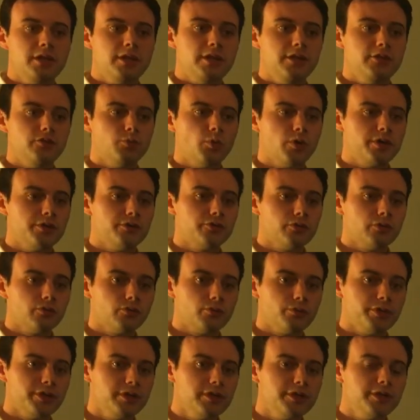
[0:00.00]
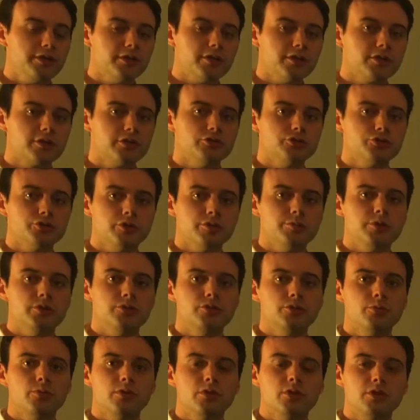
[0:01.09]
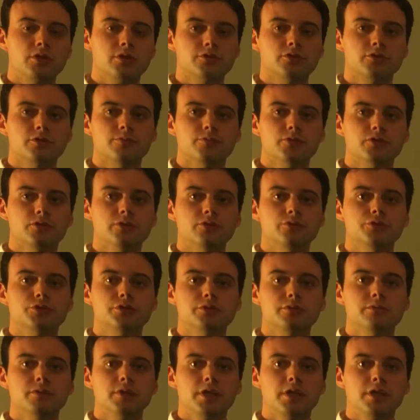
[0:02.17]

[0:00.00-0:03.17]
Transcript: is what is really going to contribute to a long-term solution.